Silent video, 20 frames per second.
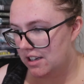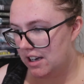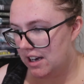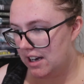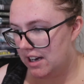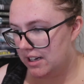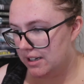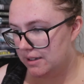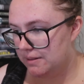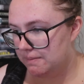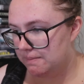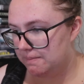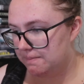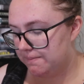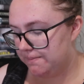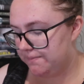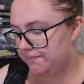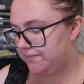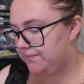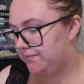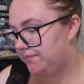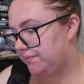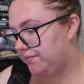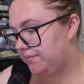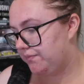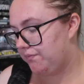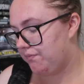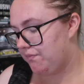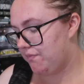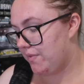about
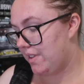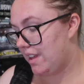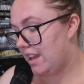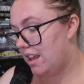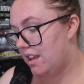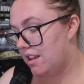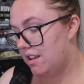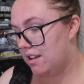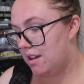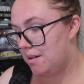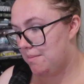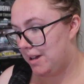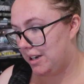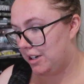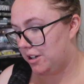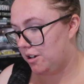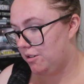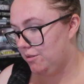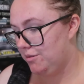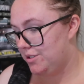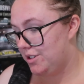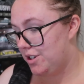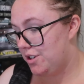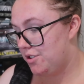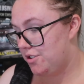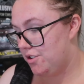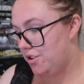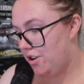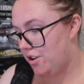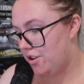a cult?
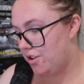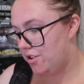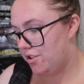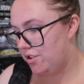No.